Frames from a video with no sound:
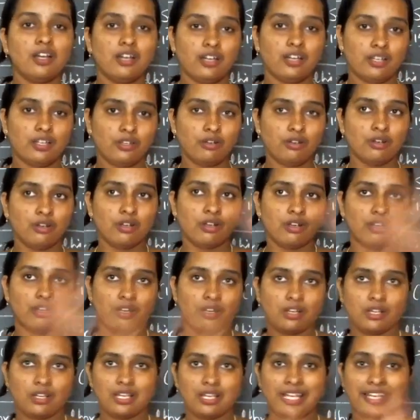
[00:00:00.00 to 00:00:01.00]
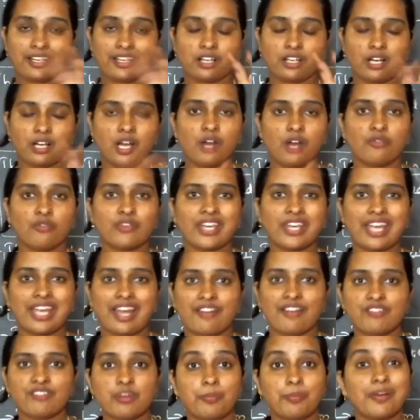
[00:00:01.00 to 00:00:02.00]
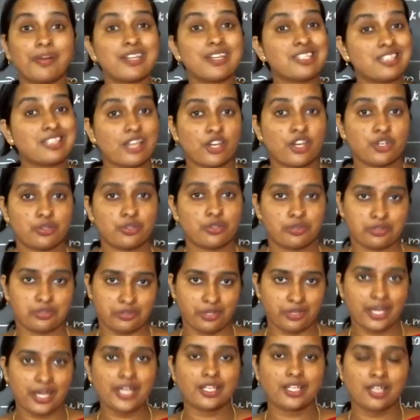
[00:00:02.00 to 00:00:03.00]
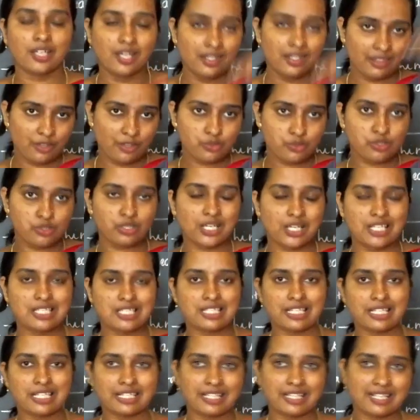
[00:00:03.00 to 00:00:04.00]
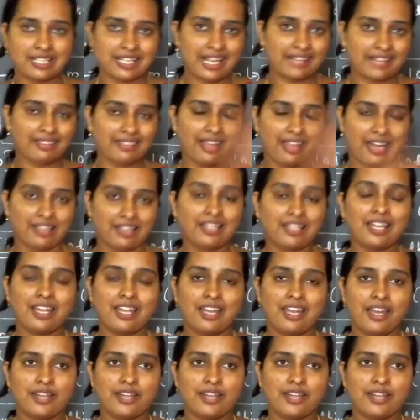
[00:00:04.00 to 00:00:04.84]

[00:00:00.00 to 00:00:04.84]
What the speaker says: like how we have the bus stations, right? They used to construct like that.